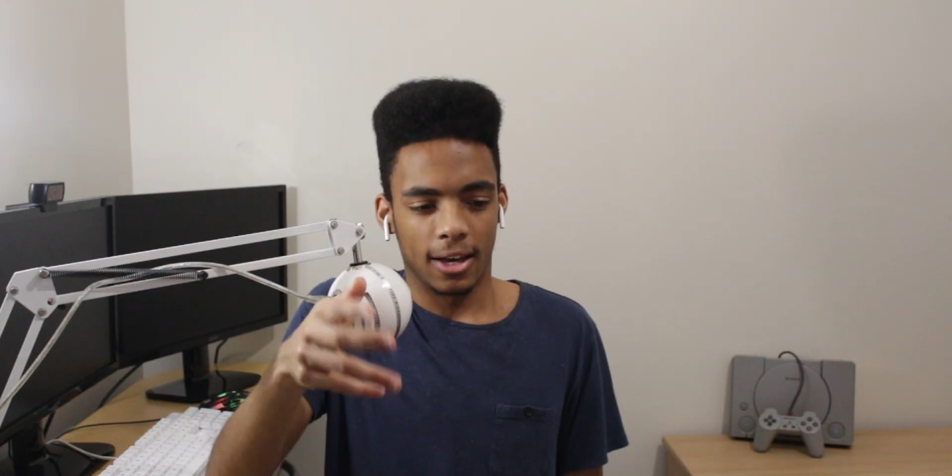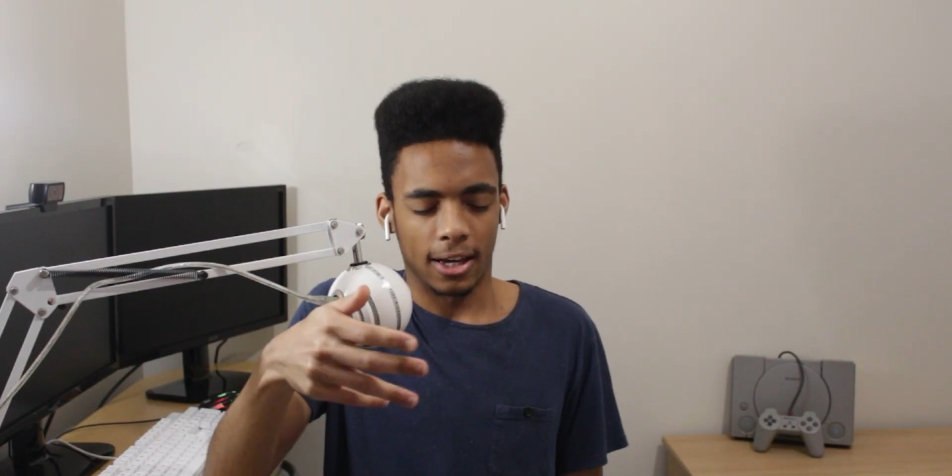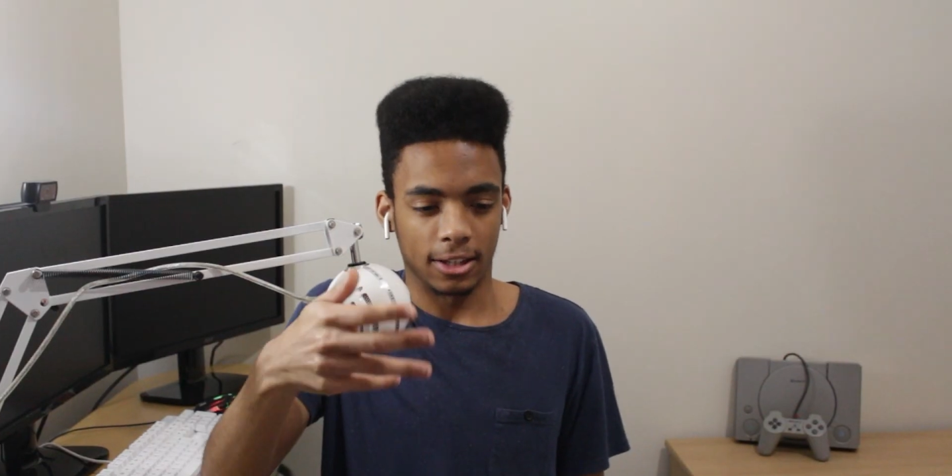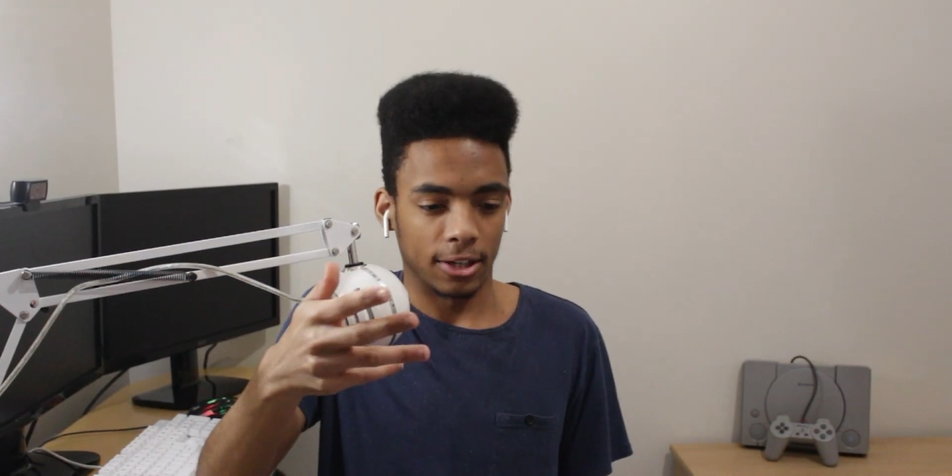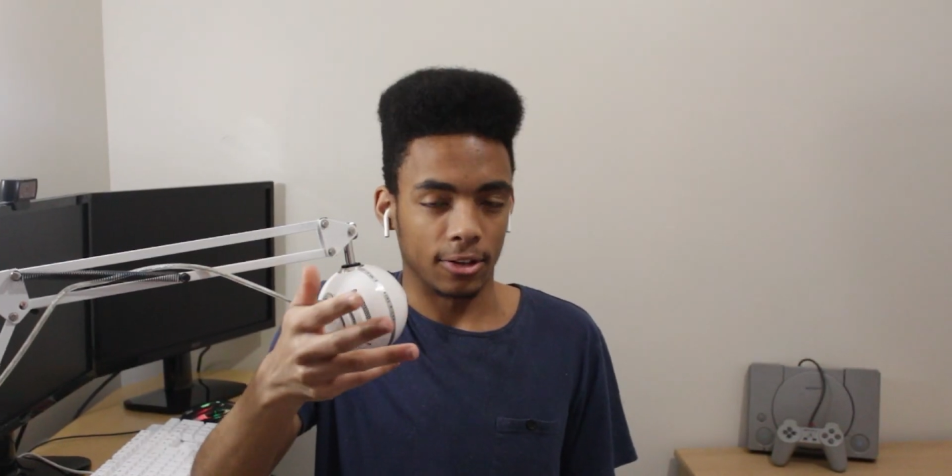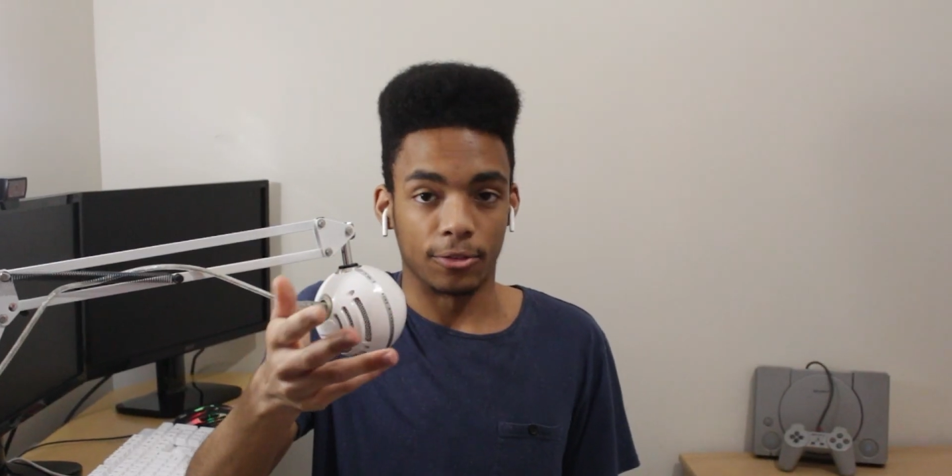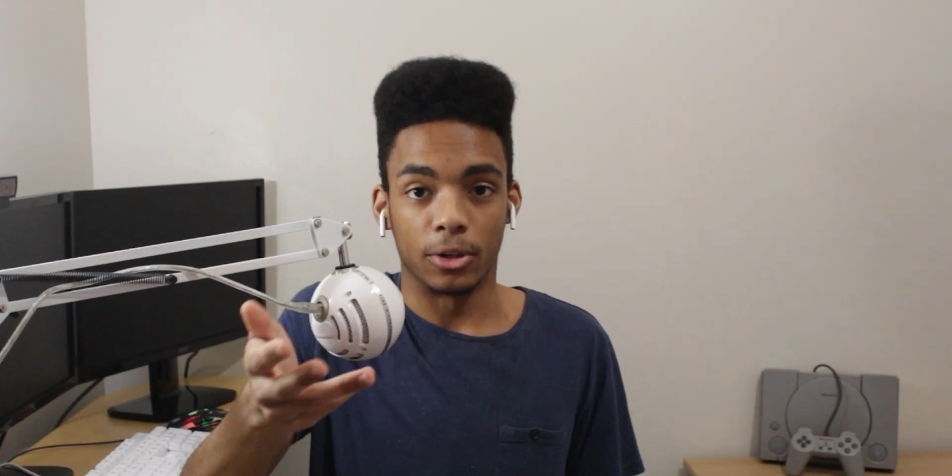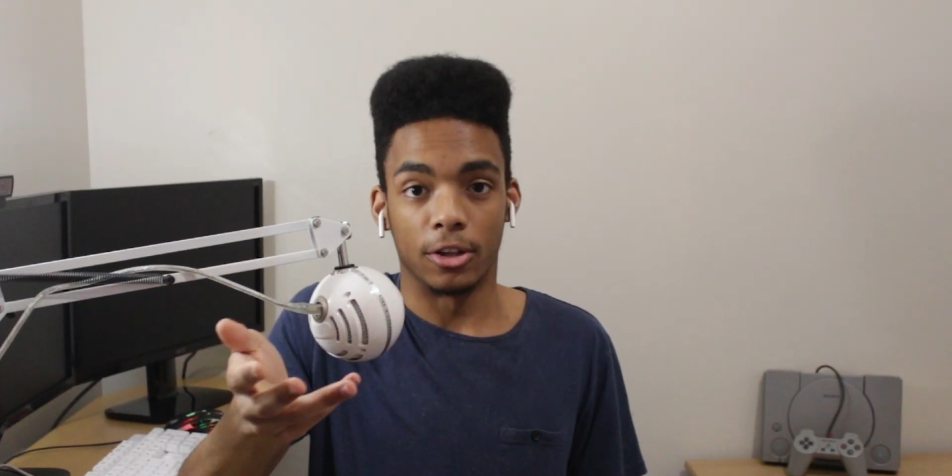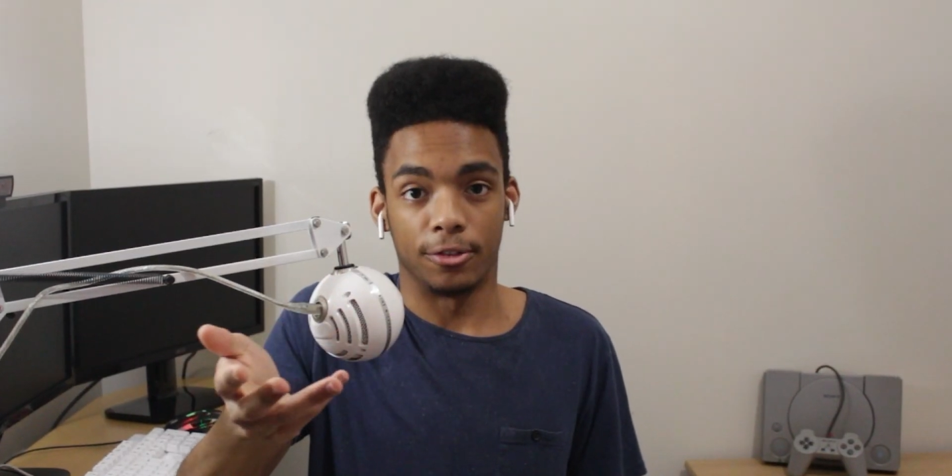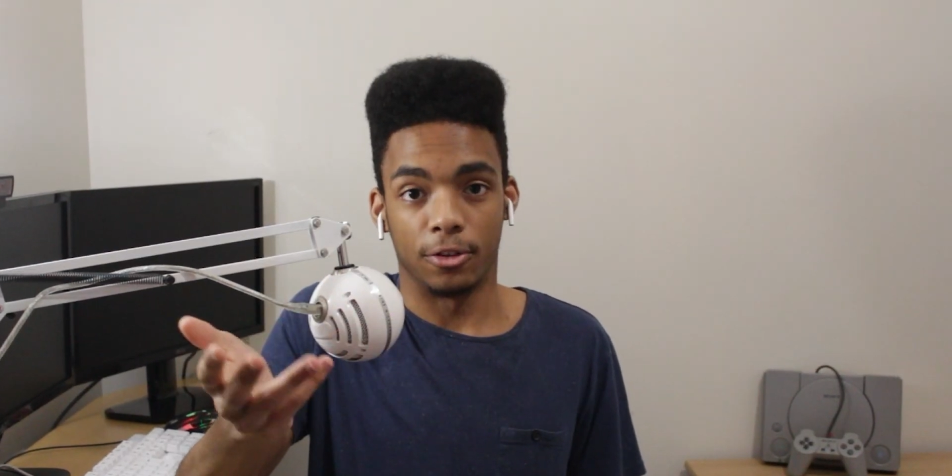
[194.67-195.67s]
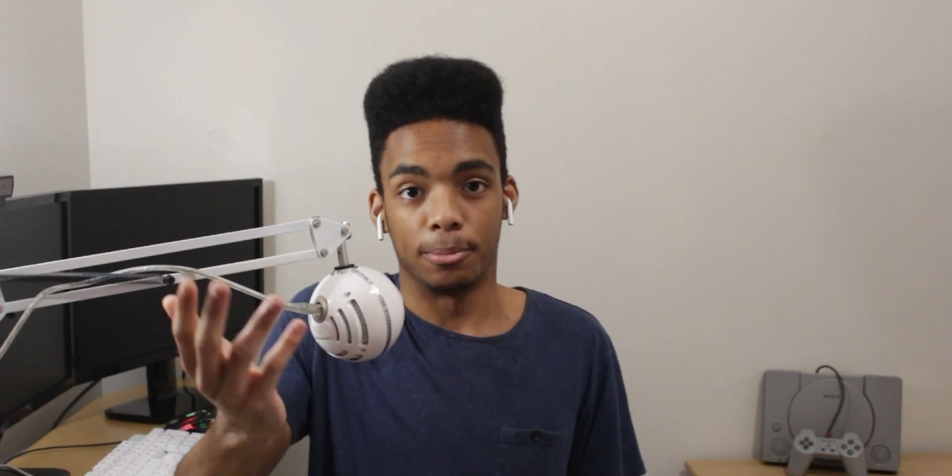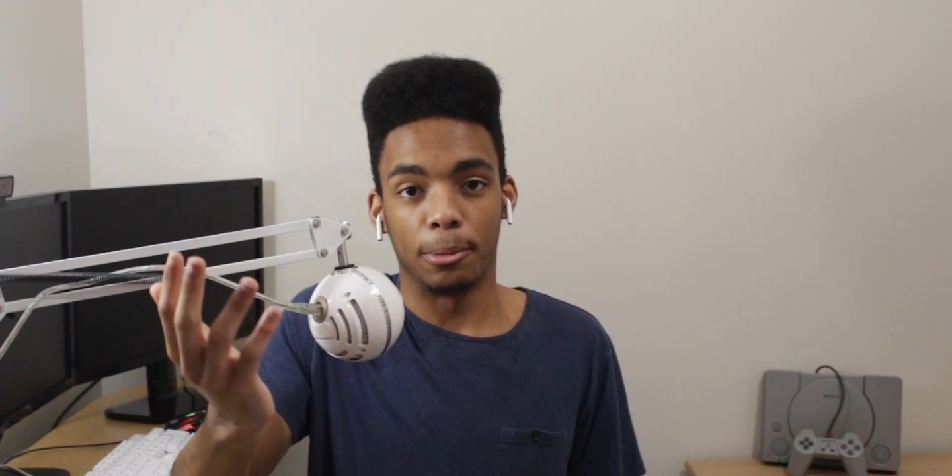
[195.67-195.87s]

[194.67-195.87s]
I'd like to have words with you,